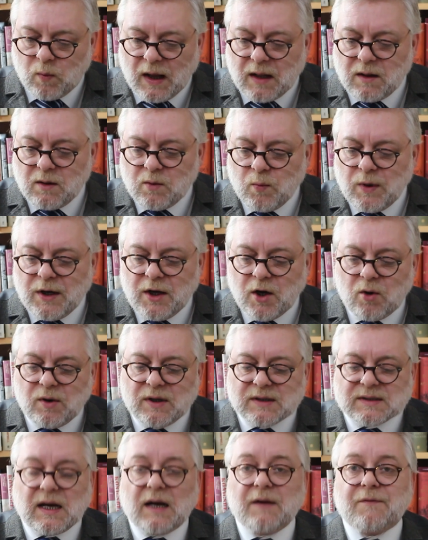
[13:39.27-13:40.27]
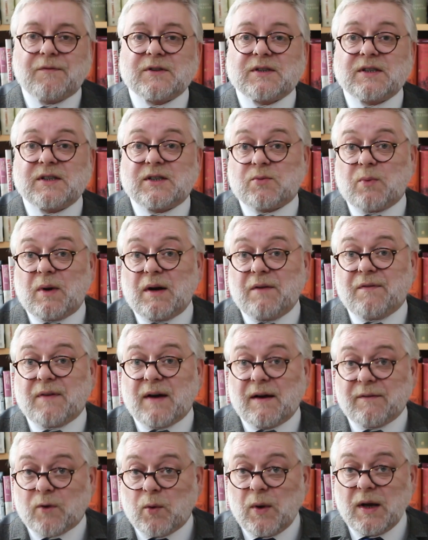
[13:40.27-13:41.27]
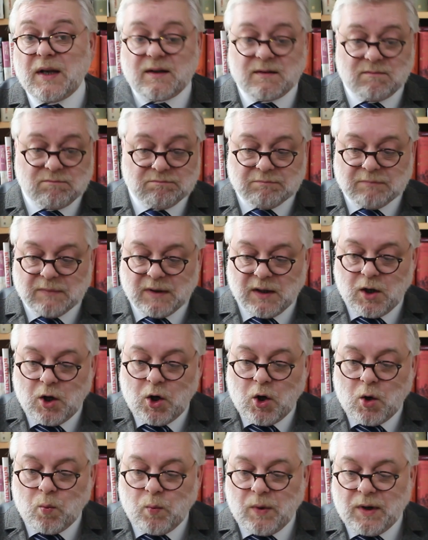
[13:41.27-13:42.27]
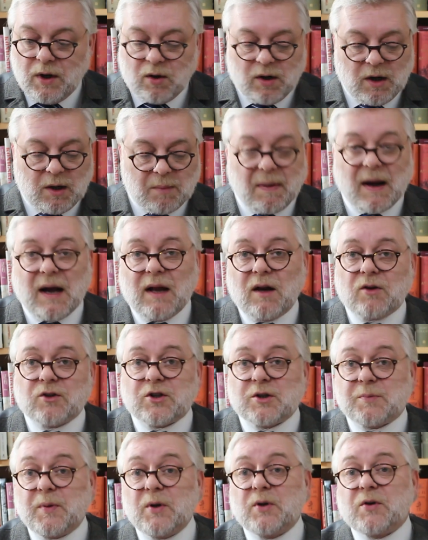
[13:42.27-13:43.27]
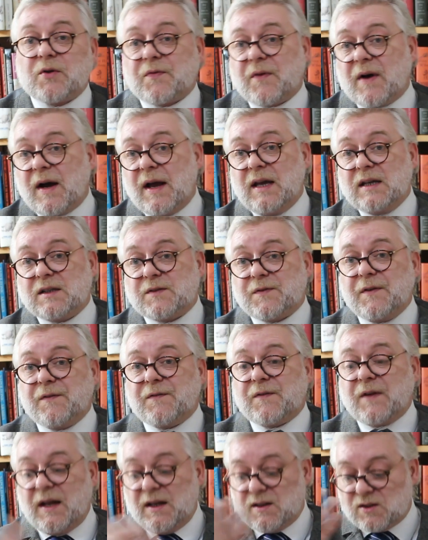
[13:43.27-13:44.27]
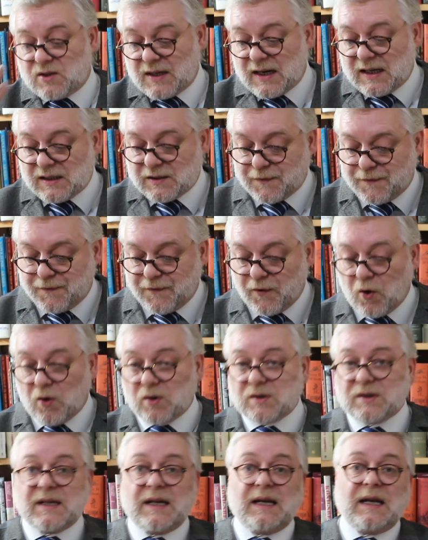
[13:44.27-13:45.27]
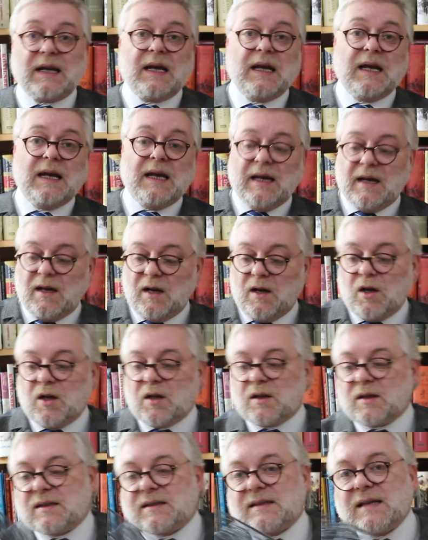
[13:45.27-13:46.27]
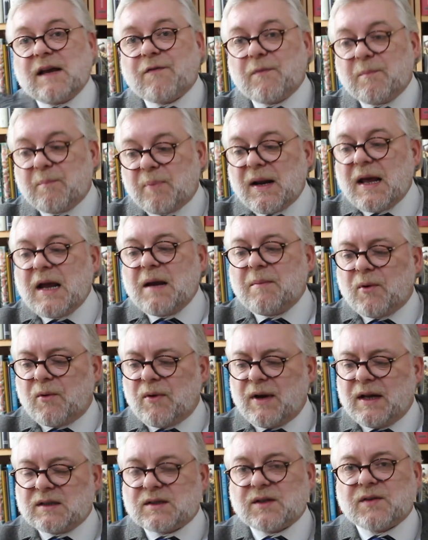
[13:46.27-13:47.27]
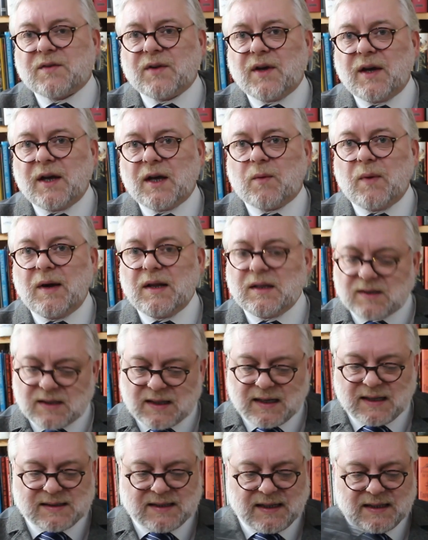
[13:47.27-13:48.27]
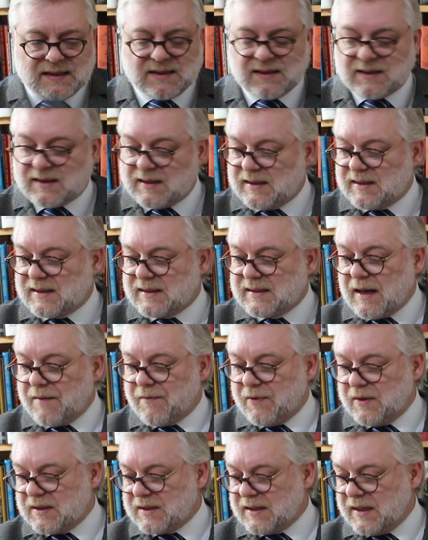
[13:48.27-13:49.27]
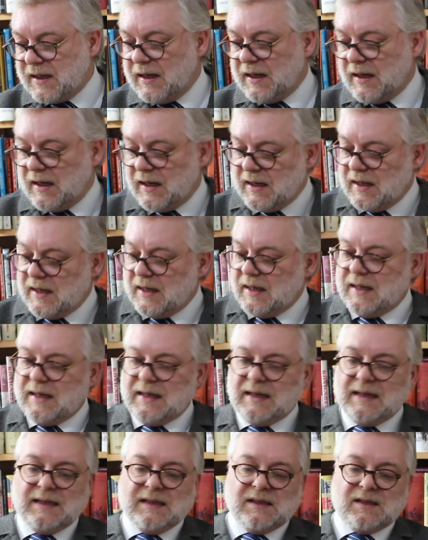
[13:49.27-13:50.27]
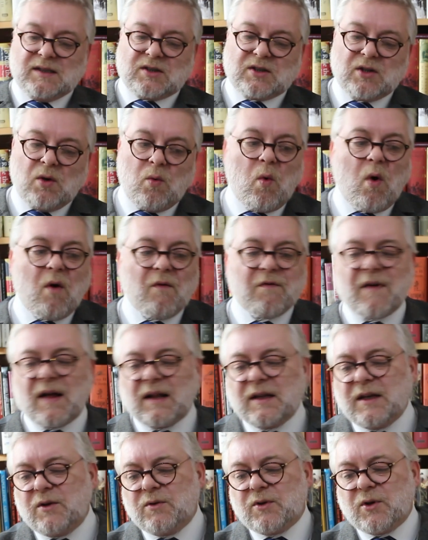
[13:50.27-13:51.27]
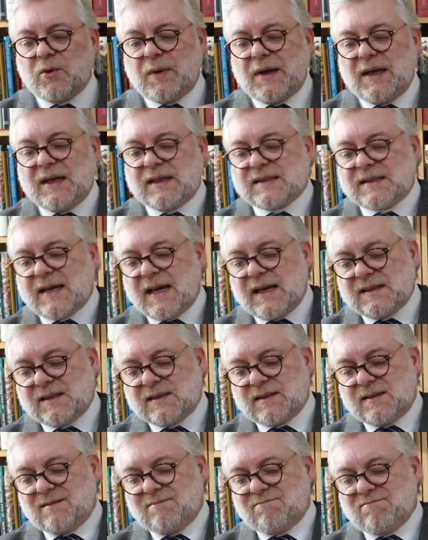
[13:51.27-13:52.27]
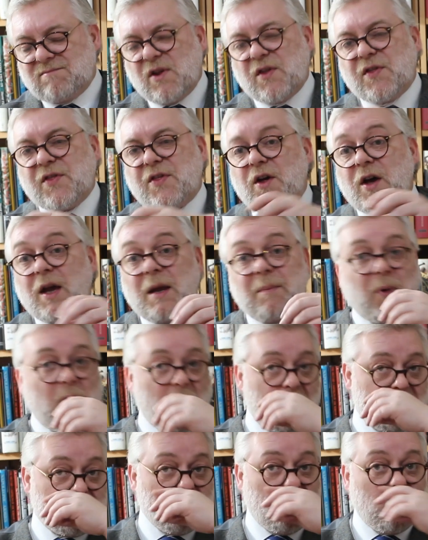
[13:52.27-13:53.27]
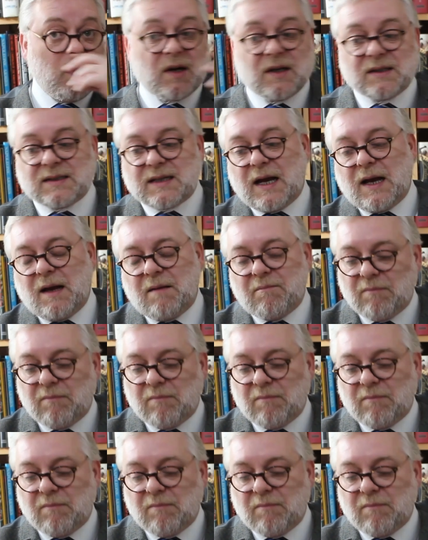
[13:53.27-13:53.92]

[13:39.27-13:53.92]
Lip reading: Well, we know that Typhus is 25 quid. We know that the Biologist Putrid is 15, so that's 40. The 7 Plague Marines are 30 quid, so that takes us to 70. So what value do we assess the 30 Poxwalkers at?